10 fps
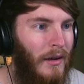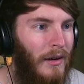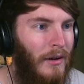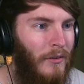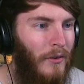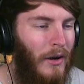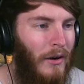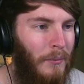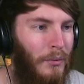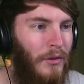I don't know how
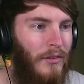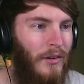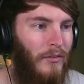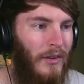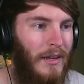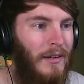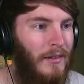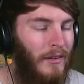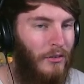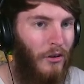to put stuff
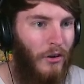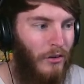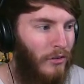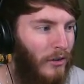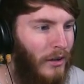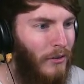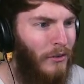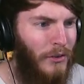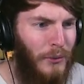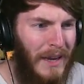in the jars. I don't know
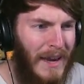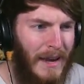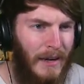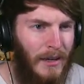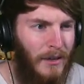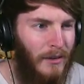if you can.